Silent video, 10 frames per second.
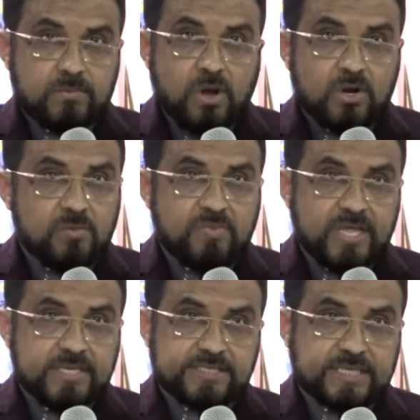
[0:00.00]
Lot of
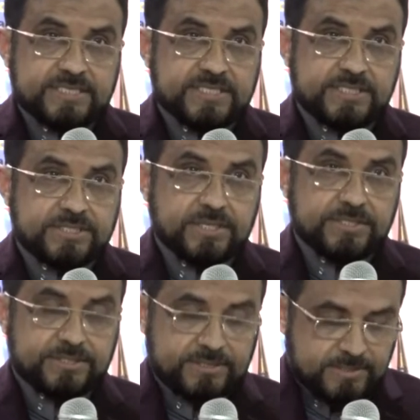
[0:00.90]
brothers and
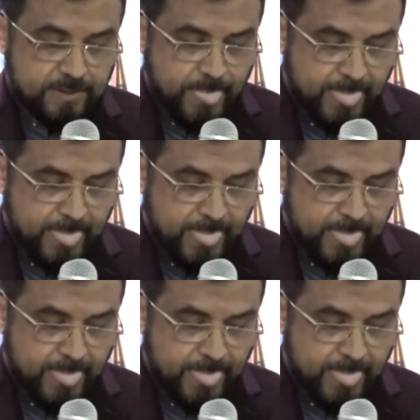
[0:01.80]
sisters